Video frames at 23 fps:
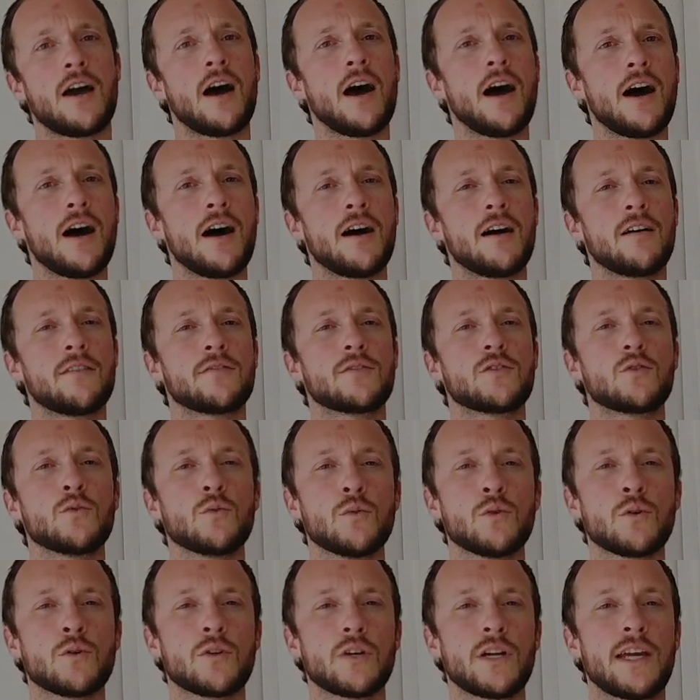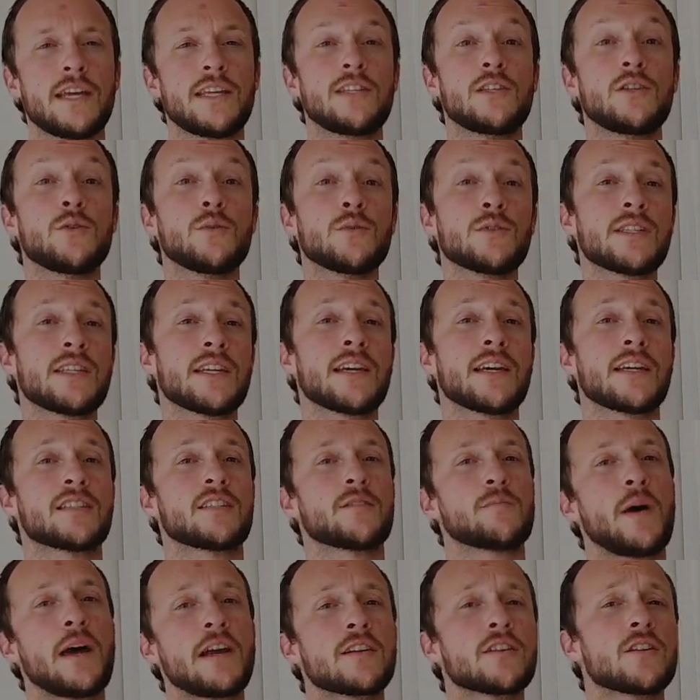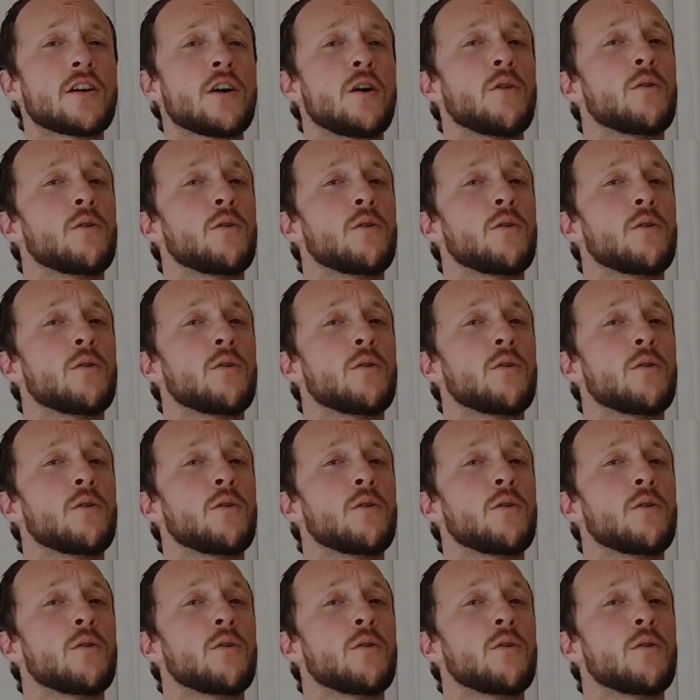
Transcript: of dual grit using a Spyderco